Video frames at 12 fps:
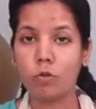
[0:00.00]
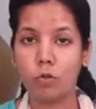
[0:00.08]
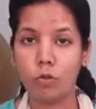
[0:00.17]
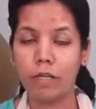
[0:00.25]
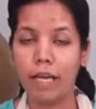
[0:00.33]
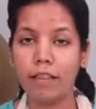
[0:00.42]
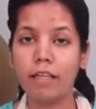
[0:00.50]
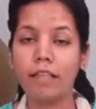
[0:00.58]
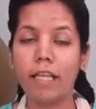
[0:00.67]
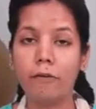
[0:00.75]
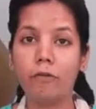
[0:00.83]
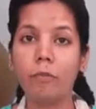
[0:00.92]
So together
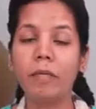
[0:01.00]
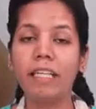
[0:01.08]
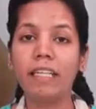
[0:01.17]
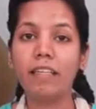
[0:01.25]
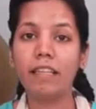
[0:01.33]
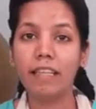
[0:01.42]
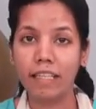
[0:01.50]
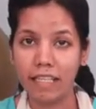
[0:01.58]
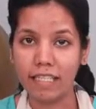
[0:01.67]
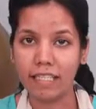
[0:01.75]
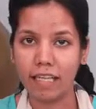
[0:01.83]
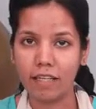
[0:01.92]
there will be
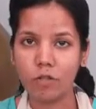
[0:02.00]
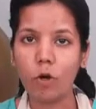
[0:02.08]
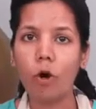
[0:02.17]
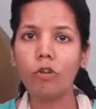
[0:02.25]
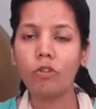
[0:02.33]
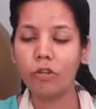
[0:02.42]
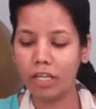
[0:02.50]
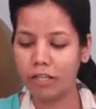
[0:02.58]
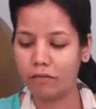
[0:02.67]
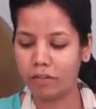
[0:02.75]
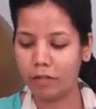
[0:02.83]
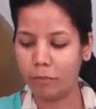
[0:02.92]
three cells or three
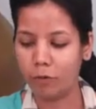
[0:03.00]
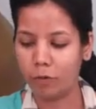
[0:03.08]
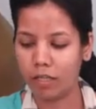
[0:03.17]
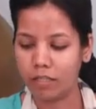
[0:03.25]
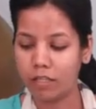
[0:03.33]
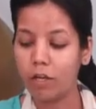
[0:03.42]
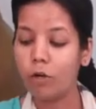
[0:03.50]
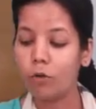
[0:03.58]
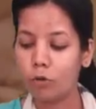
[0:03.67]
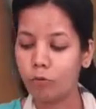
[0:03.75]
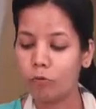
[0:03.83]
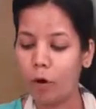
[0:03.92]
different nucleus
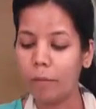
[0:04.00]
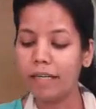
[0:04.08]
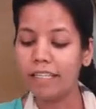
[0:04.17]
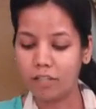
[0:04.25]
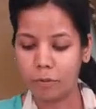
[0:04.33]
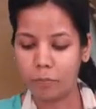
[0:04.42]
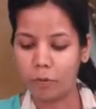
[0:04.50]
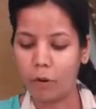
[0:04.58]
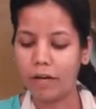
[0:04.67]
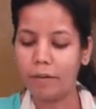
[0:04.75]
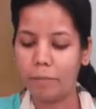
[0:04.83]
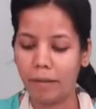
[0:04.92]
to form a
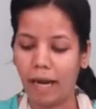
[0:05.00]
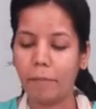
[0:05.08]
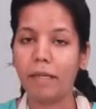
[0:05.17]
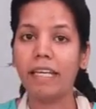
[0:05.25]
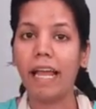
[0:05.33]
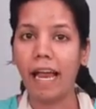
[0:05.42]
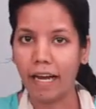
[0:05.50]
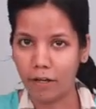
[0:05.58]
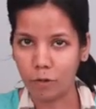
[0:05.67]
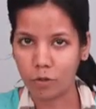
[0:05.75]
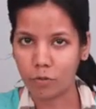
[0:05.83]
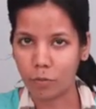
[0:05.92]
triploid primary
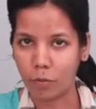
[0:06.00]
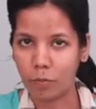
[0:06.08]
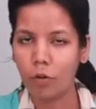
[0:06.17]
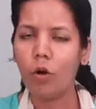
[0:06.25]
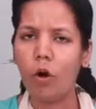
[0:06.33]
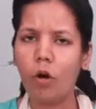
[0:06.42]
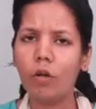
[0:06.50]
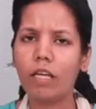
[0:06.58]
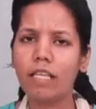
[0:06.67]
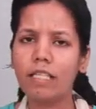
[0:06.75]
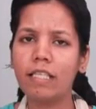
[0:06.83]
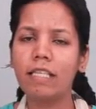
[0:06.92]
endosperm or you
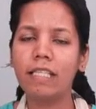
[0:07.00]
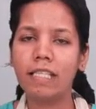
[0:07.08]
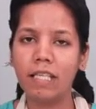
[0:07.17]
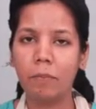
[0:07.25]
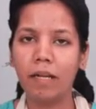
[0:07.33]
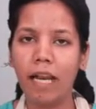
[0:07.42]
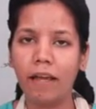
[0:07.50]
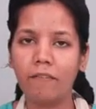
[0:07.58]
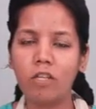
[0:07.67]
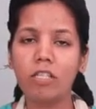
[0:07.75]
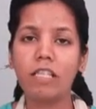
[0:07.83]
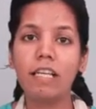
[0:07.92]
can say in simple
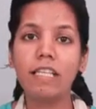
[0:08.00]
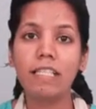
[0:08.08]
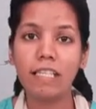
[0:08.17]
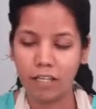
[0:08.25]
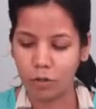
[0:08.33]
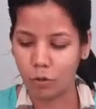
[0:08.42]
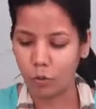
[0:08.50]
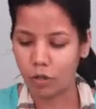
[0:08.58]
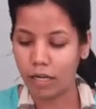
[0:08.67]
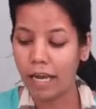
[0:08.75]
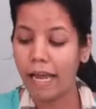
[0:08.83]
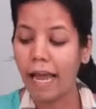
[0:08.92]
language the seed
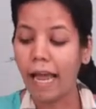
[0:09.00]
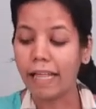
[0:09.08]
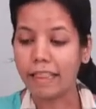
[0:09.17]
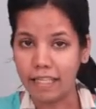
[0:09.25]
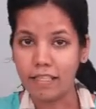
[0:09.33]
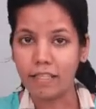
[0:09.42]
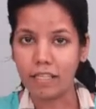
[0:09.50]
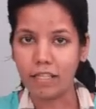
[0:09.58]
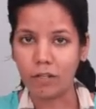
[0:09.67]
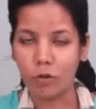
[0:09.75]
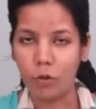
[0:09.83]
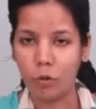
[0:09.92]
coat and this
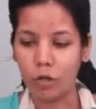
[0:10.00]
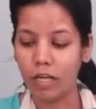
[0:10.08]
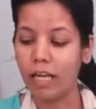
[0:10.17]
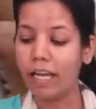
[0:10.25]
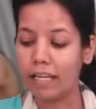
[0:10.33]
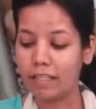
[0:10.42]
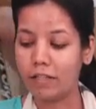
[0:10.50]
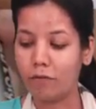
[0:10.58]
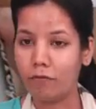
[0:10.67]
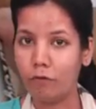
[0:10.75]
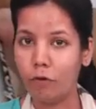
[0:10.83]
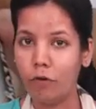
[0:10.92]
seed coat is the
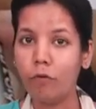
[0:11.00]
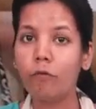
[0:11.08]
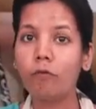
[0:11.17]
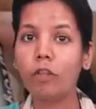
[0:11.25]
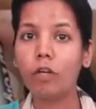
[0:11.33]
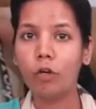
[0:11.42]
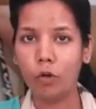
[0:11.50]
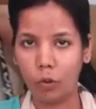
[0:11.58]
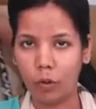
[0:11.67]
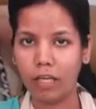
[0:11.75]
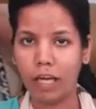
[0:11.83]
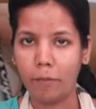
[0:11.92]
food for the
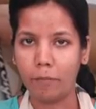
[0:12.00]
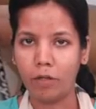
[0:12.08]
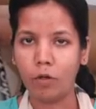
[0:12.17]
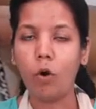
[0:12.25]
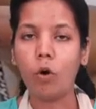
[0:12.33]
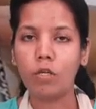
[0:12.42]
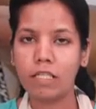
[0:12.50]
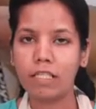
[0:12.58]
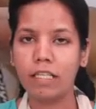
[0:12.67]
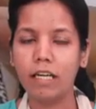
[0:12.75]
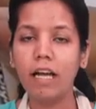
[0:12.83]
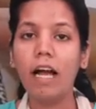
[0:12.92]
growing embryo or
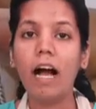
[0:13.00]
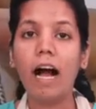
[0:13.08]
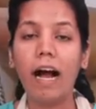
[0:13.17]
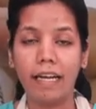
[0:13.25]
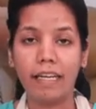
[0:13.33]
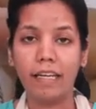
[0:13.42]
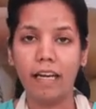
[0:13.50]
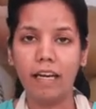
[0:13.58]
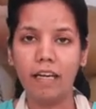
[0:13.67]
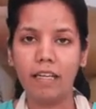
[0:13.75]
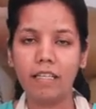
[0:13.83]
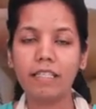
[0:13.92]
seed until
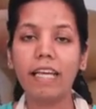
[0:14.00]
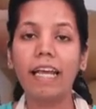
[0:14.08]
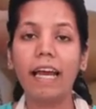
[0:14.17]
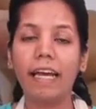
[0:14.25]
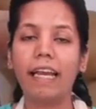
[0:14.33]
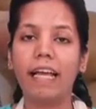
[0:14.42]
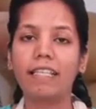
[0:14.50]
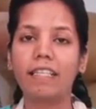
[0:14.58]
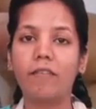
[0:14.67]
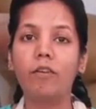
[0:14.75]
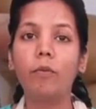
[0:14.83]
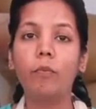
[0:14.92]
and unless it has
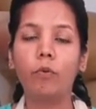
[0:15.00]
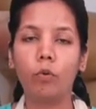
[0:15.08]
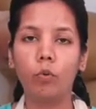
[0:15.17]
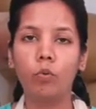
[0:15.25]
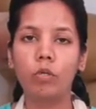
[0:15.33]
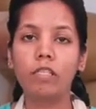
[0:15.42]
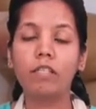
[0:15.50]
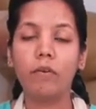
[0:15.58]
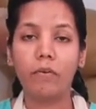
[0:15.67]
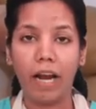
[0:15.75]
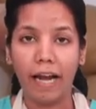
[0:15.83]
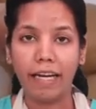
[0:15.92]
developed roots
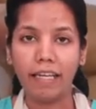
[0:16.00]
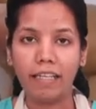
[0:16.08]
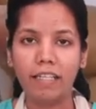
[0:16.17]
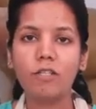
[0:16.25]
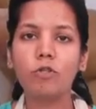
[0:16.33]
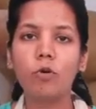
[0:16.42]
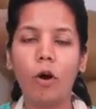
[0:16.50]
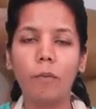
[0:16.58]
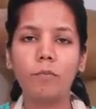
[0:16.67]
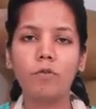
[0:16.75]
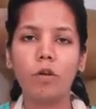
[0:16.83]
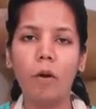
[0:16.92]
radicals to
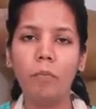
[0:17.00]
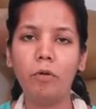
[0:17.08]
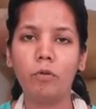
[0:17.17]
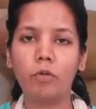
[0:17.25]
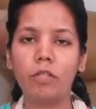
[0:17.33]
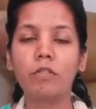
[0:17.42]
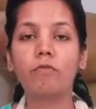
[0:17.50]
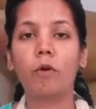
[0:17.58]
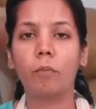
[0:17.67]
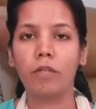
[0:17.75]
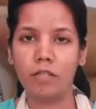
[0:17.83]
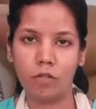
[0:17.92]
absorb nutrients
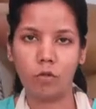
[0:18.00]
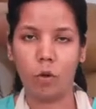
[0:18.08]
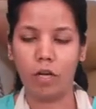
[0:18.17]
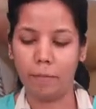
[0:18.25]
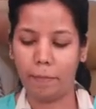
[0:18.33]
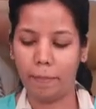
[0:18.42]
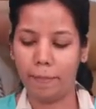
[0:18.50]
from the soil